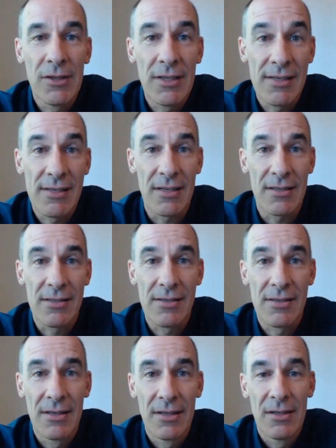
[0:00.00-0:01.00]
in its
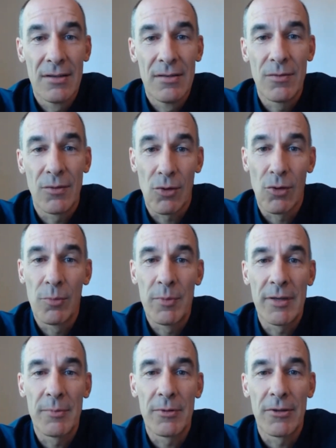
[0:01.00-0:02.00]
fullest sense
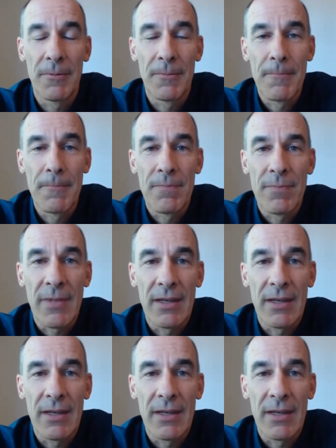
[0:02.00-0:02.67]
for all people.